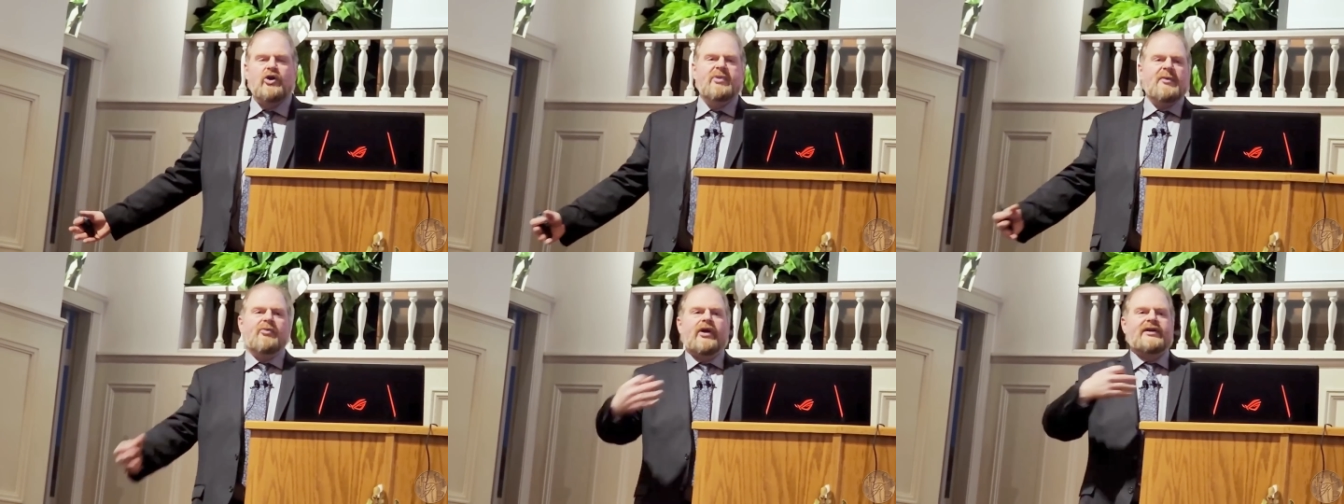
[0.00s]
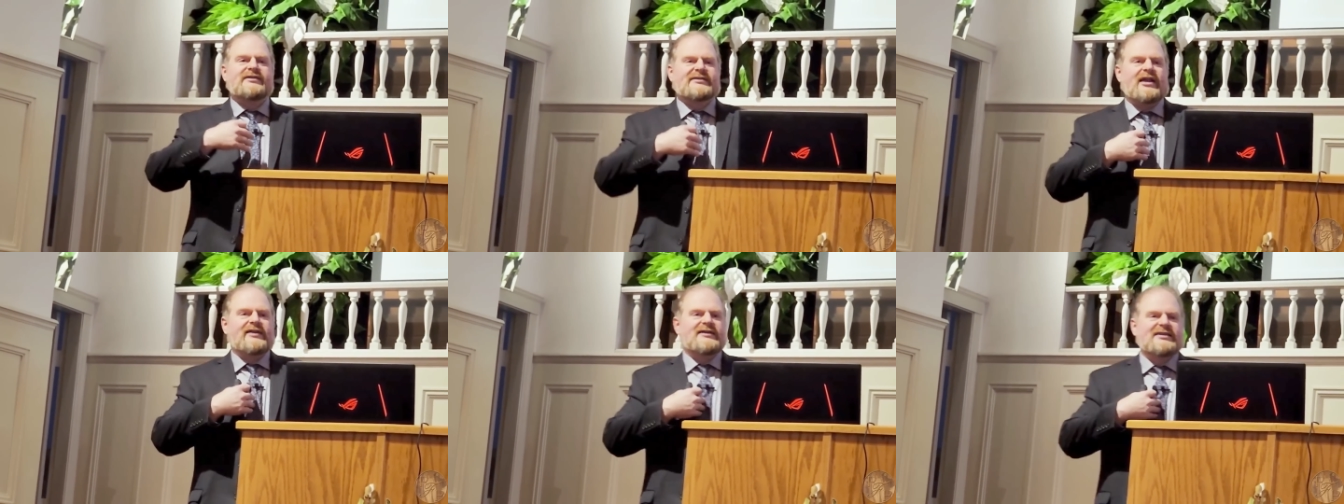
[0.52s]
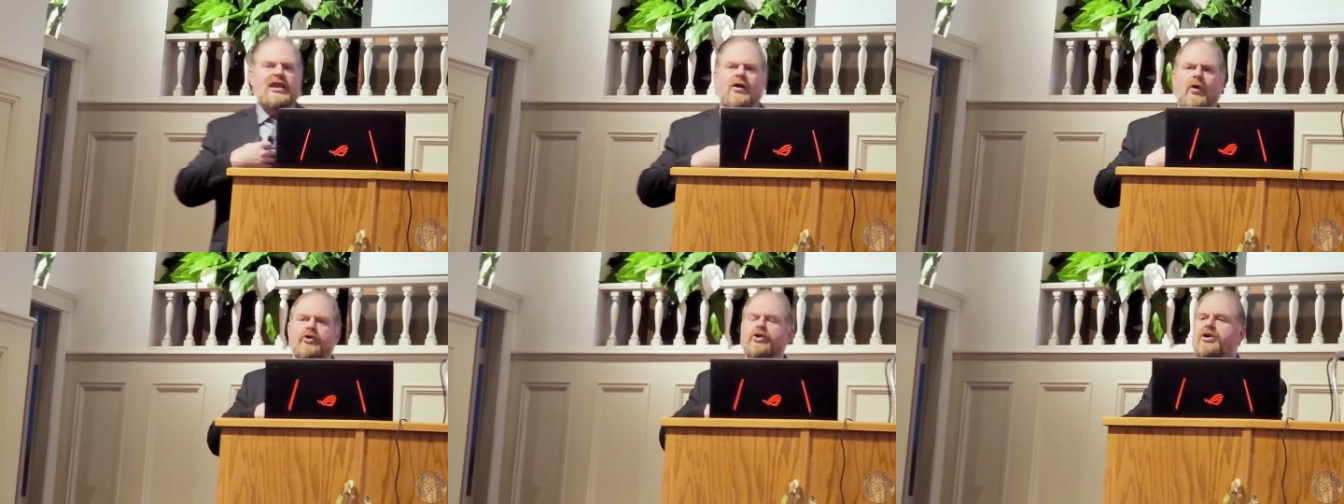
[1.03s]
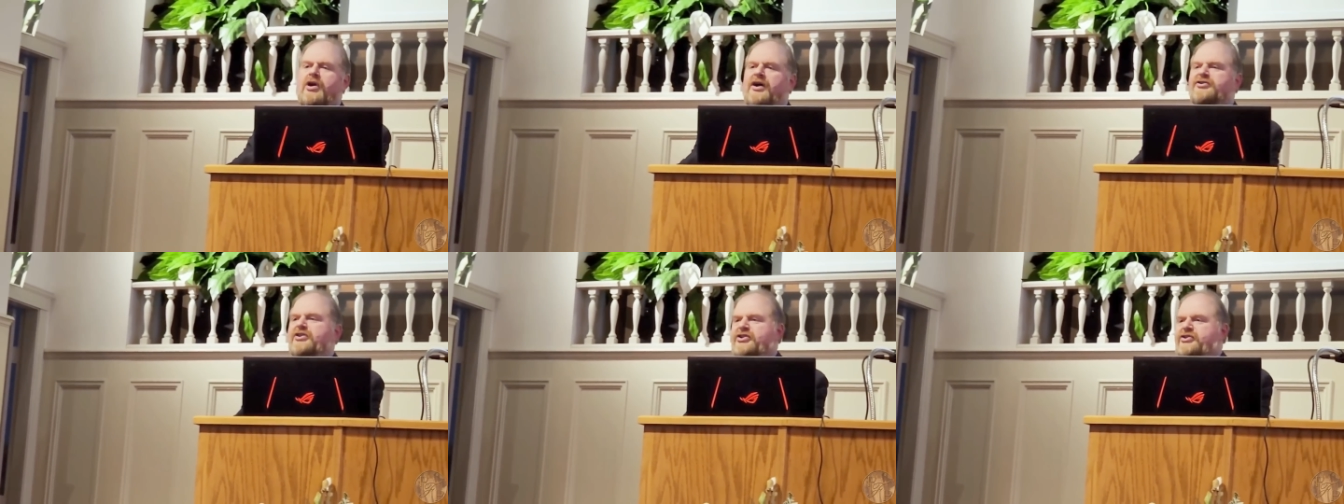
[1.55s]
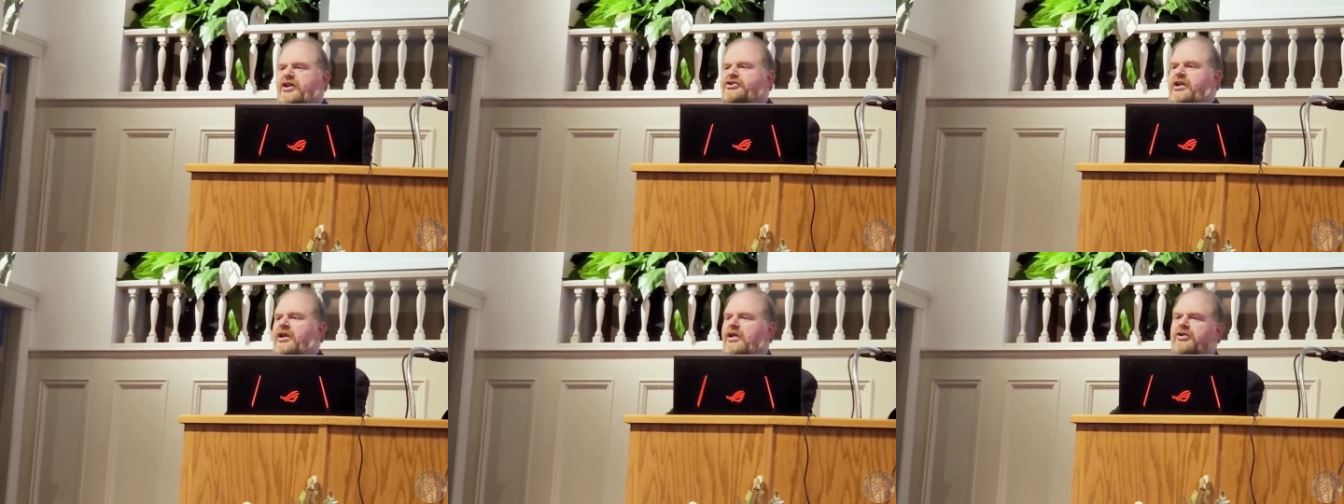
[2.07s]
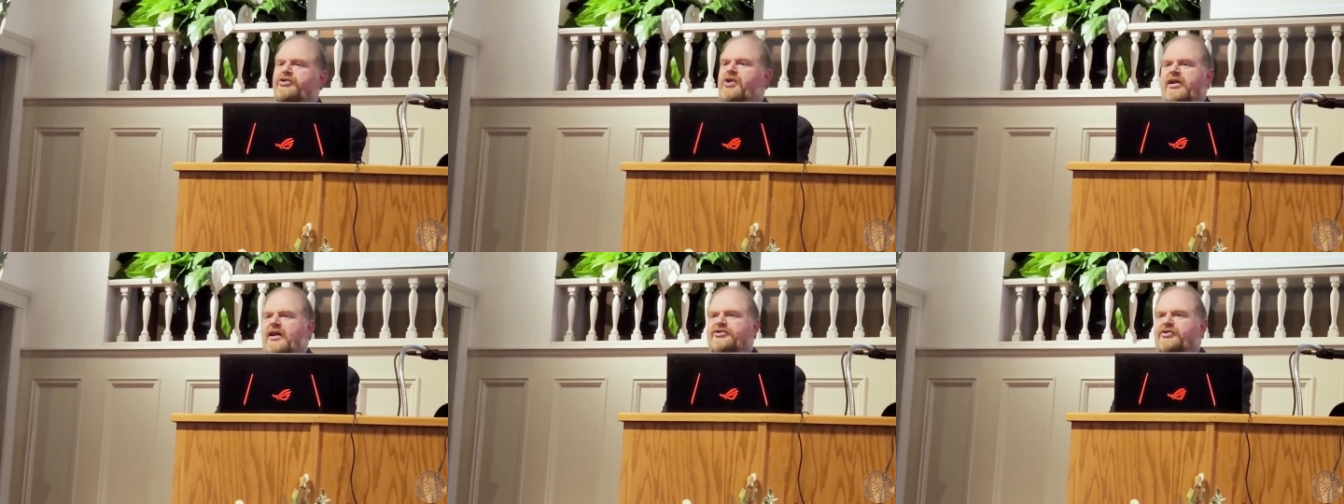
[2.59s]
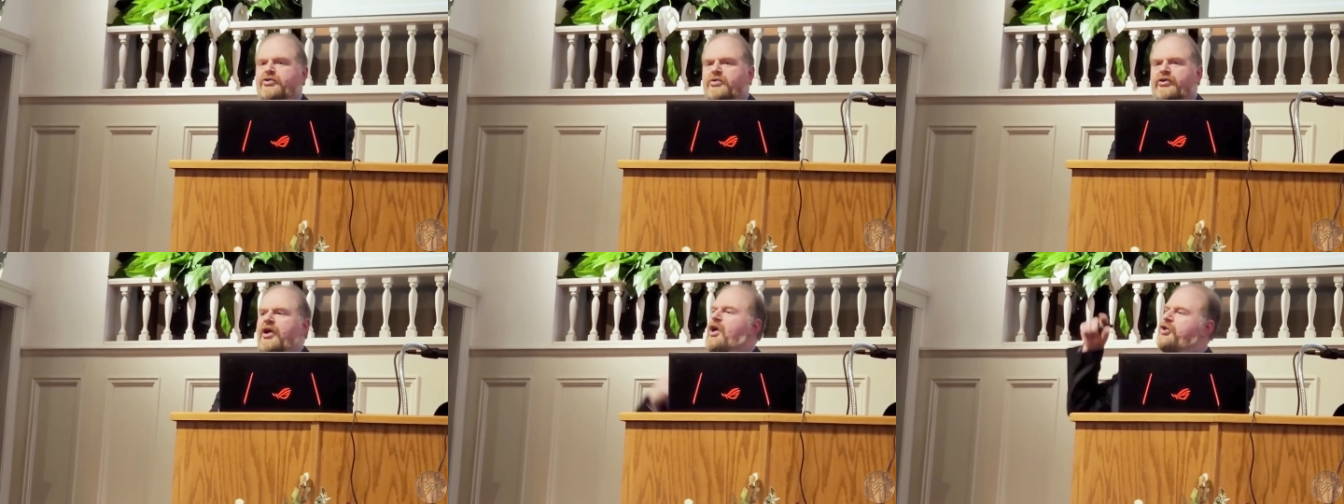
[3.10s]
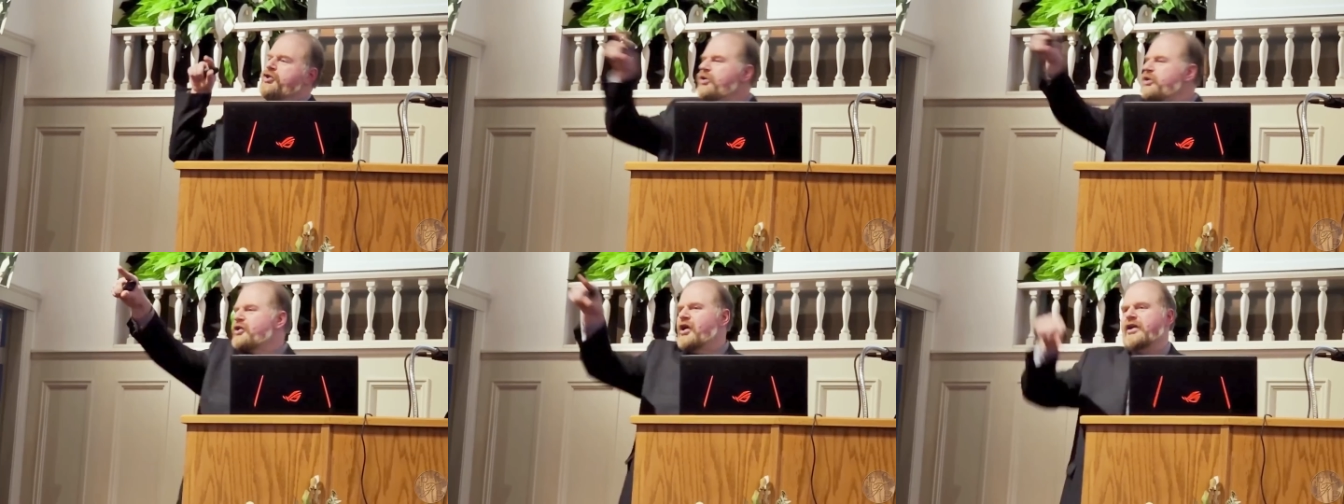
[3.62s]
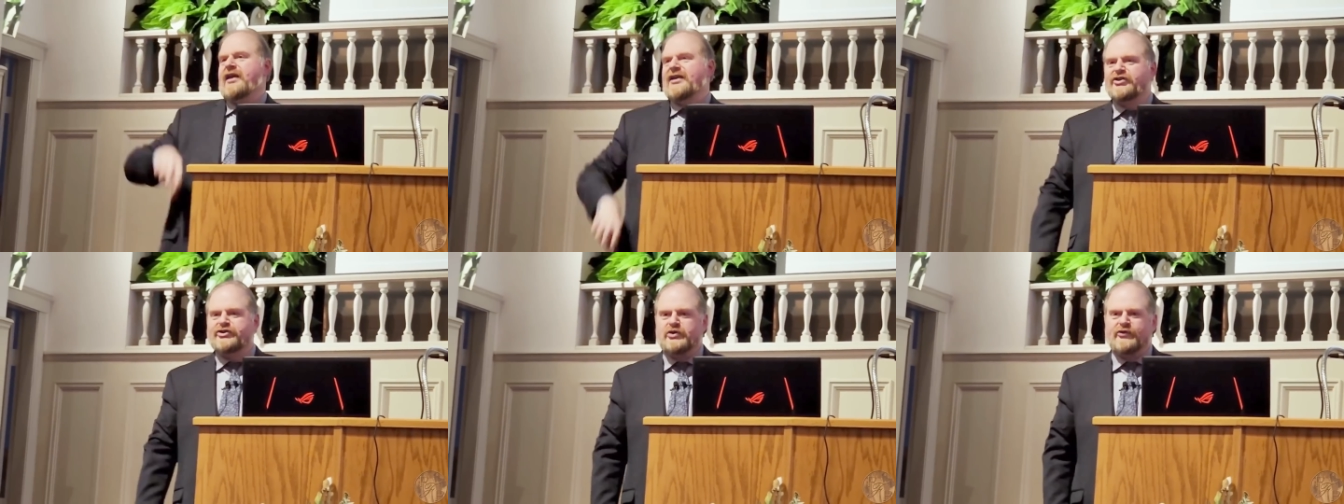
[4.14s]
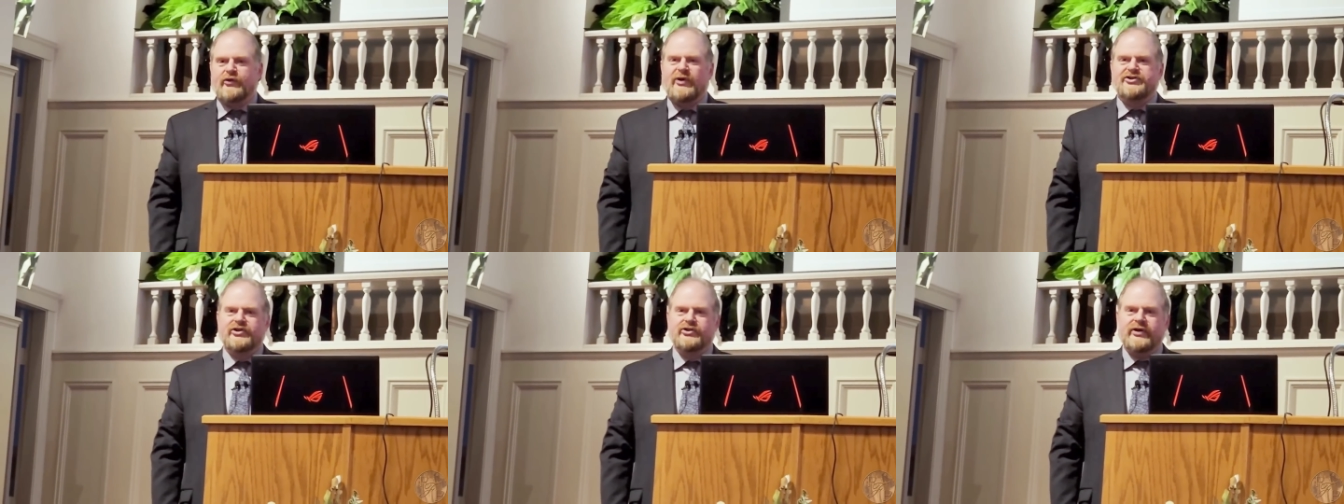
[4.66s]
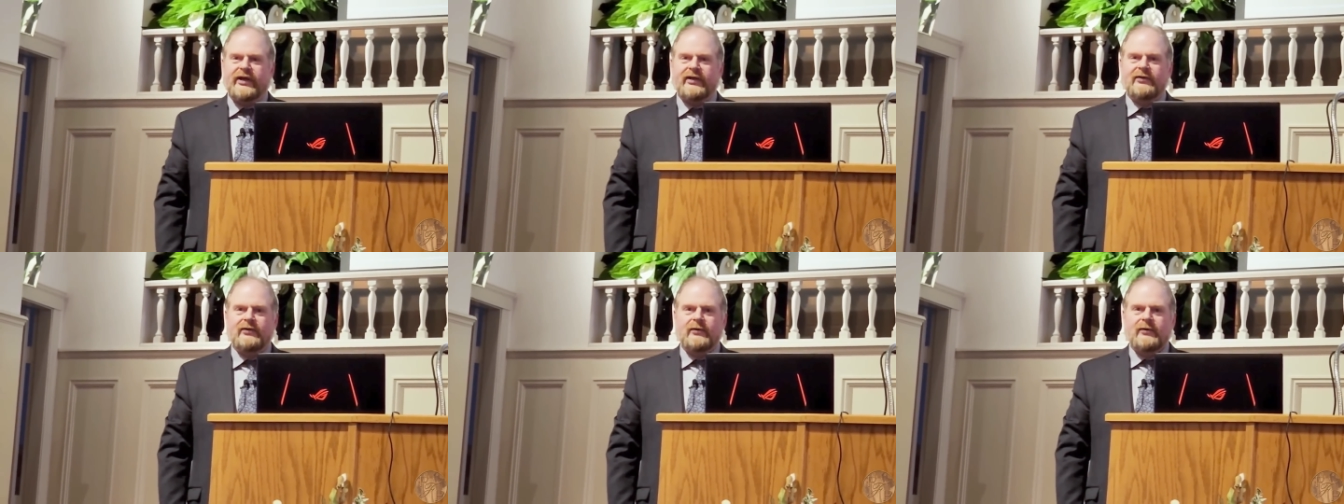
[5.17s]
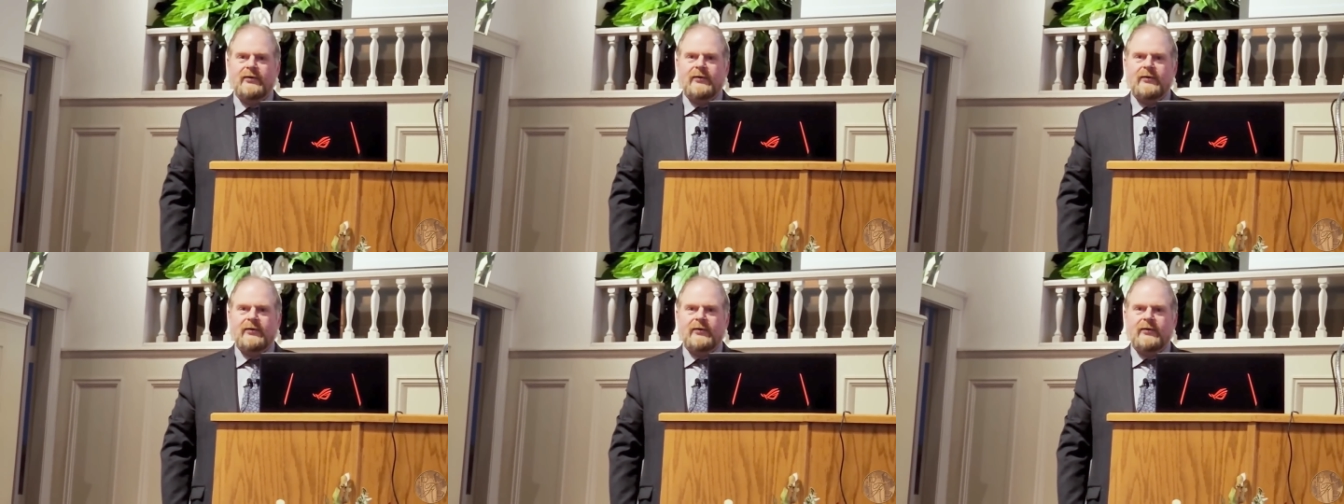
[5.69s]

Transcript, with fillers: You know, people want to say, well, you're causing dissension. You're talking against the truth. You're talking against the truth for what you're doing.